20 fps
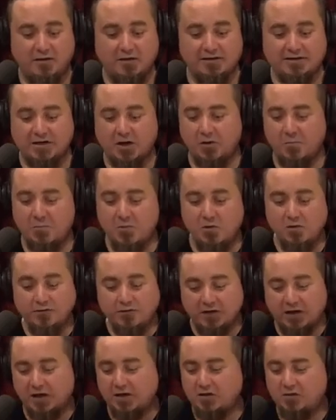So
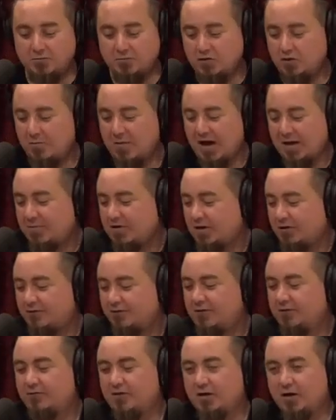moving it, you may be at
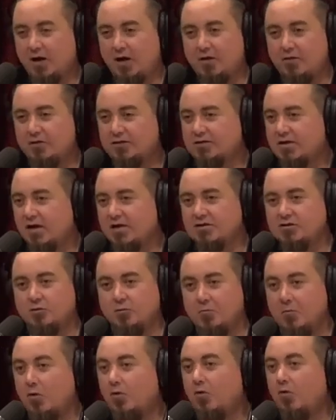1,500 tons
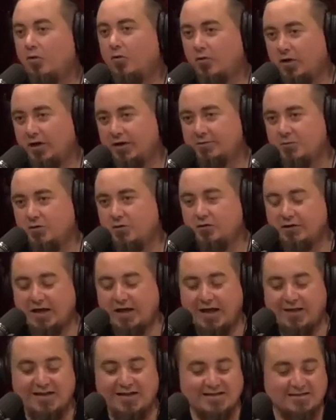or more, like moving
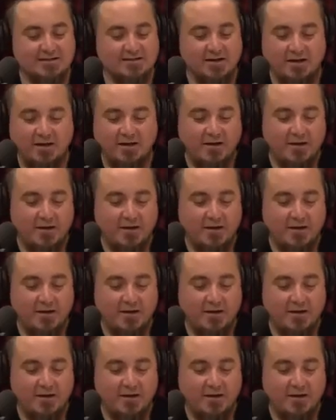that. There's